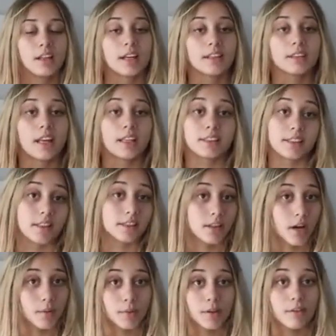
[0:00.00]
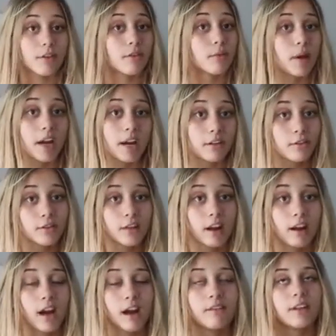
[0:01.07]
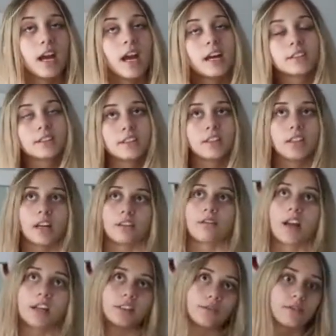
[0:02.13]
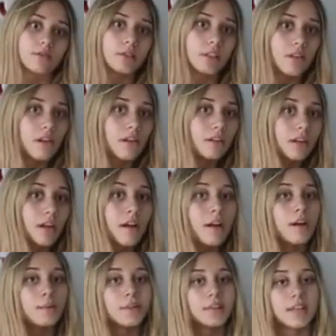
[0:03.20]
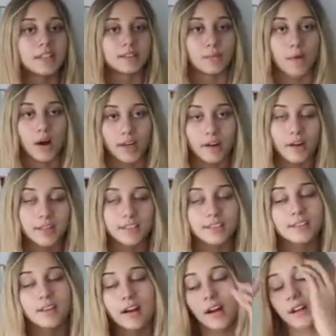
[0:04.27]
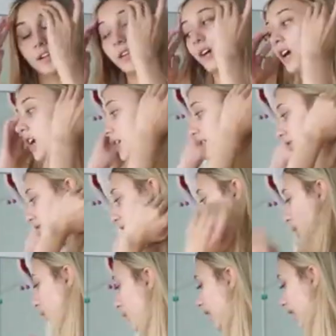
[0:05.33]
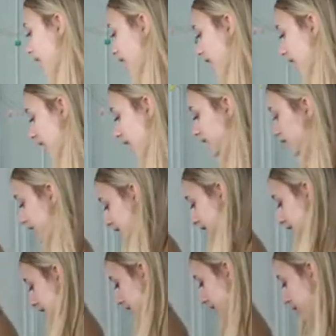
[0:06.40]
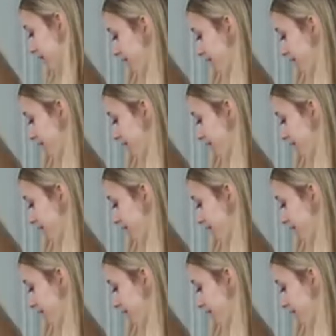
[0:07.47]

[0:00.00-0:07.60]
Like that's their type of apparel they have. They actually like range from a lot, but that's my kind of style. So we're gonna get into this